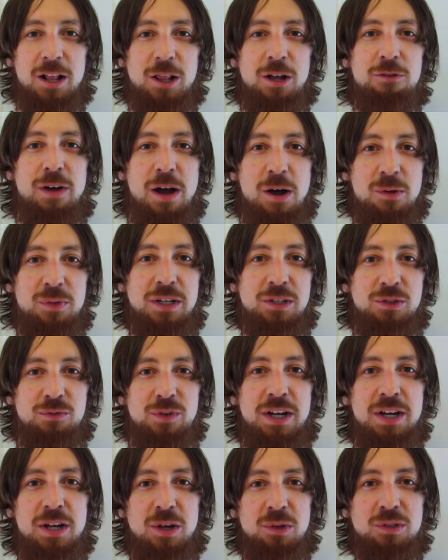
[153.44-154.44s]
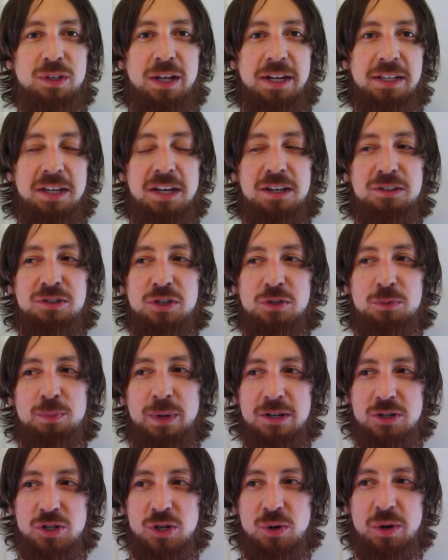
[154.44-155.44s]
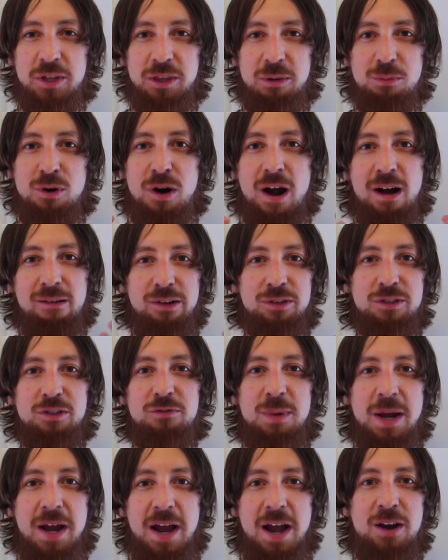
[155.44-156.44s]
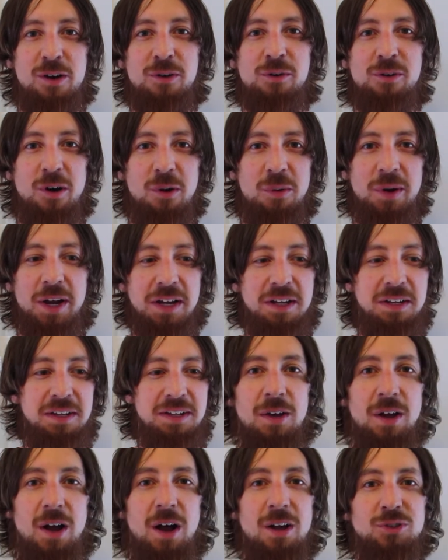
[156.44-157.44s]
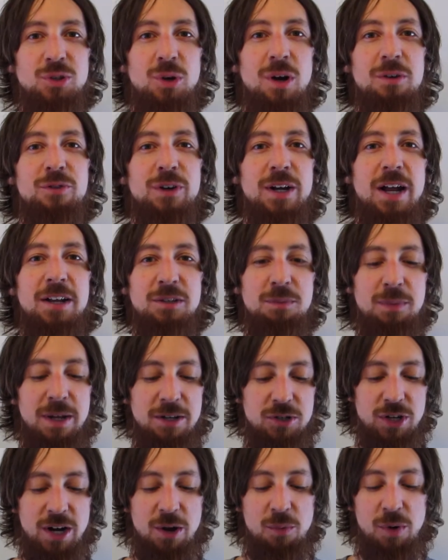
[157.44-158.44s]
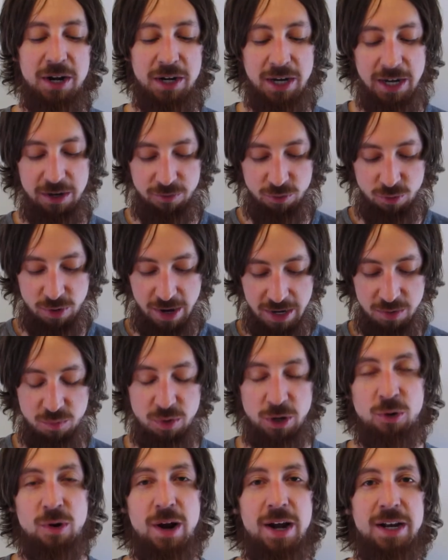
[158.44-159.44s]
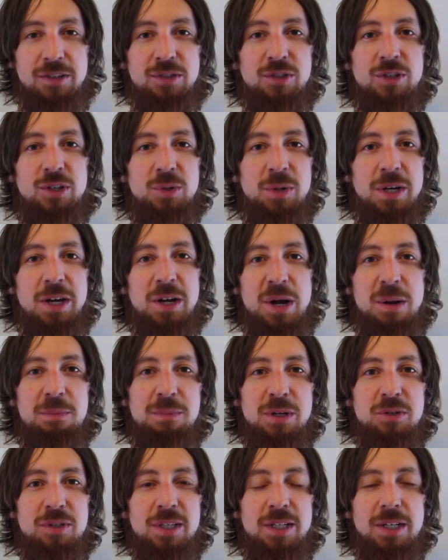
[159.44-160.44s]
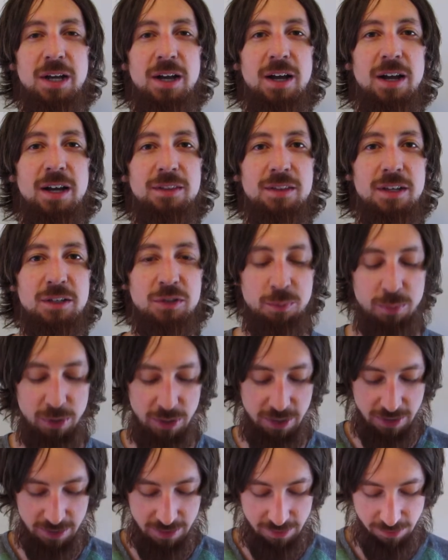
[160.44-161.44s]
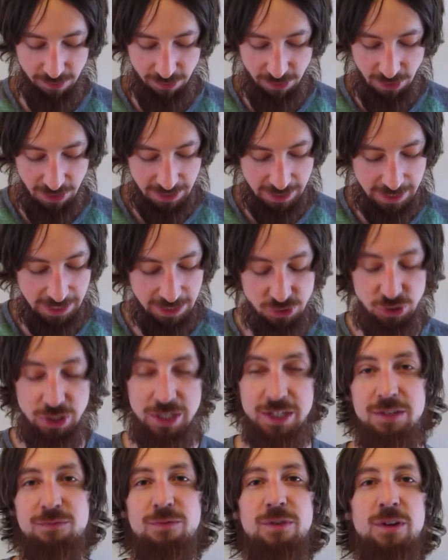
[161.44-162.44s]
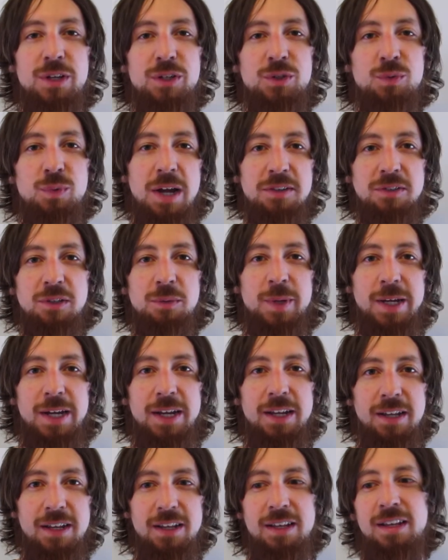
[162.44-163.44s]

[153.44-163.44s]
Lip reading: love how these videos lately has just been showing the progress of my hair growing. Also, I forgot to mention, I want to give credit where credit's due here. I'm using this book, Thug Kitchen, for this recipe.